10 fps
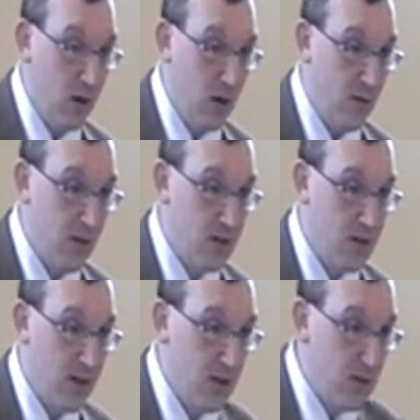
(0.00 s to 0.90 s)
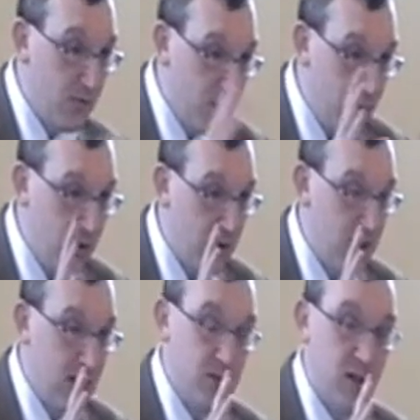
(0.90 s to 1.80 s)
of ourselves, viewing
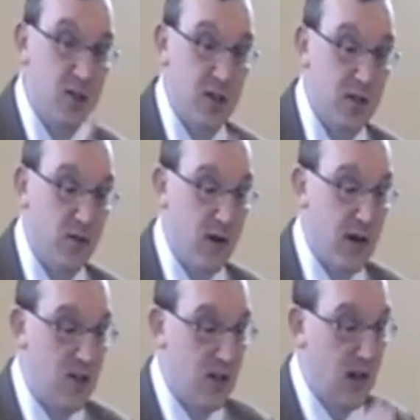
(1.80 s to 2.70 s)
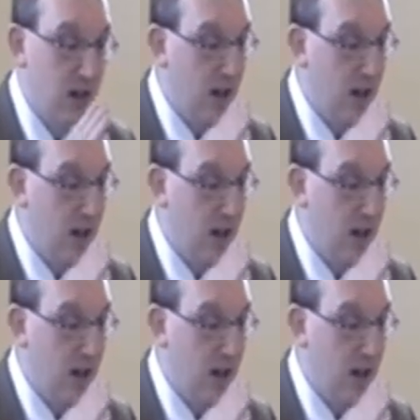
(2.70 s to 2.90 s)
ourselves outside of Christ.